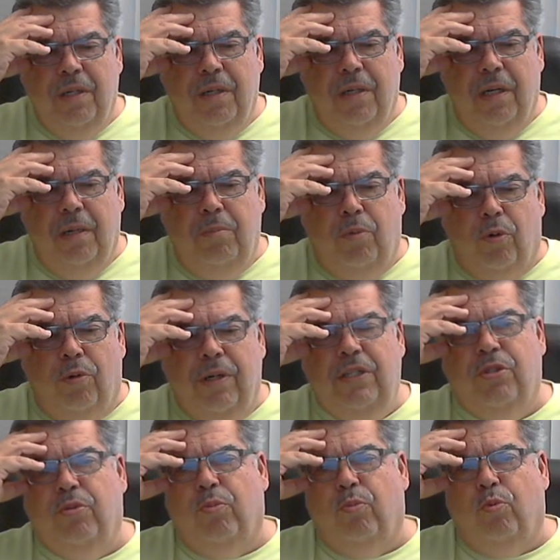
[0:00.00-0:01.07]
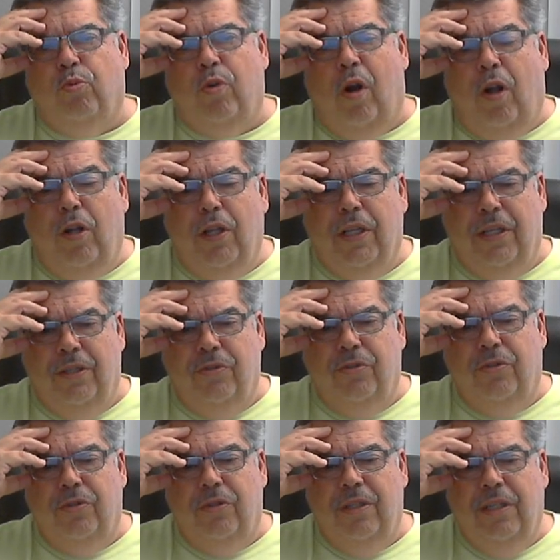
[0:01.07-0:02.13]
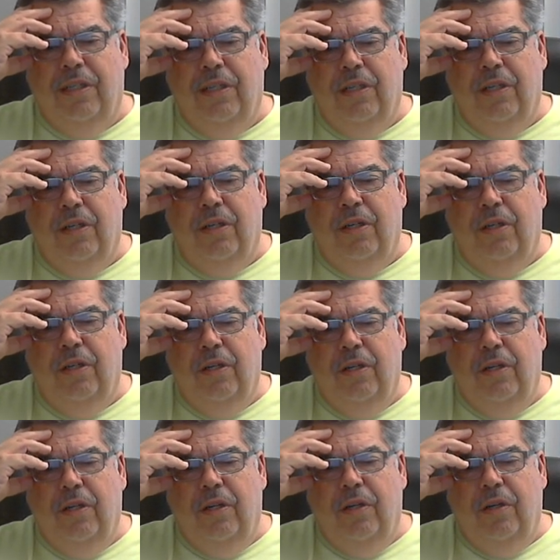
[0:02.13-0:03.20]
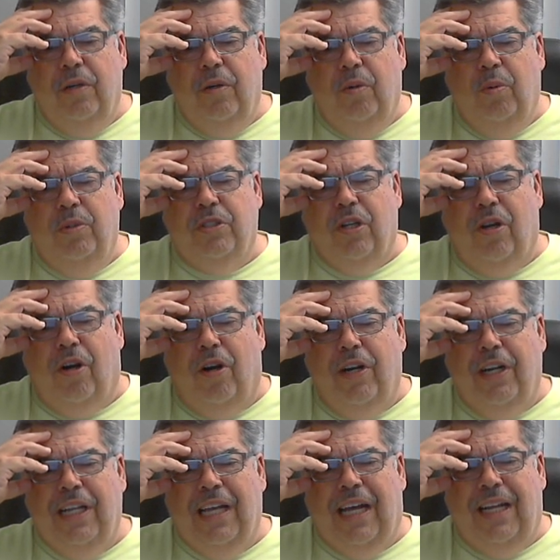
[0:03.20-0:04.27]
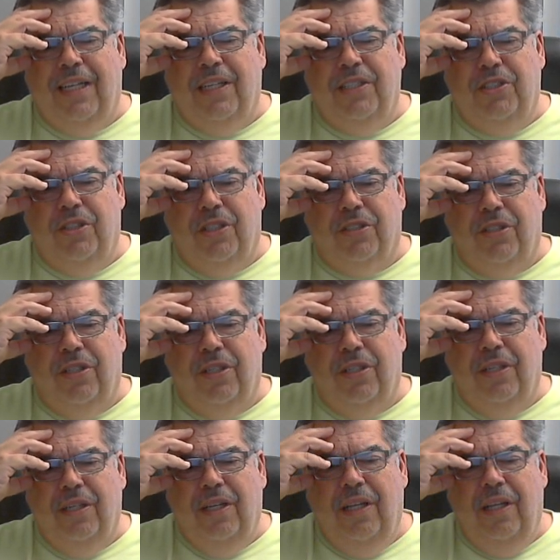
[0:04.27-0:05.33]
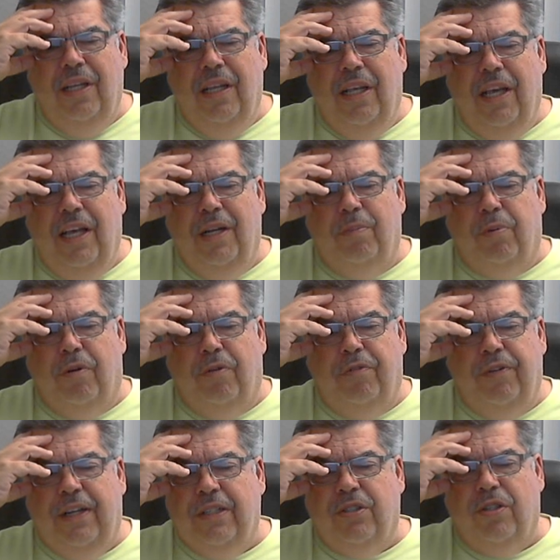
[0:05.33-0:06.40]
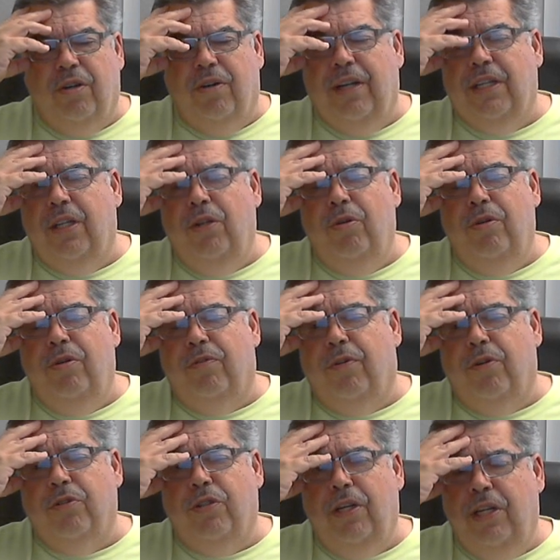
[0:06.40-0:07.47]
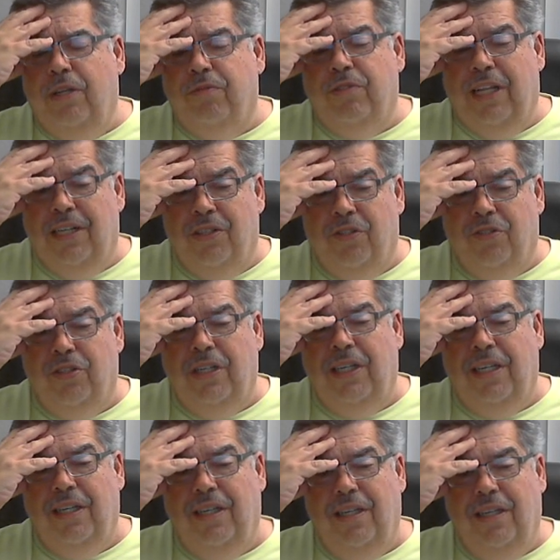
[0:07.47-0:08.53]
uh, Maurice Rawlings, who was a cardiologist and a professor at the University of Tennessee.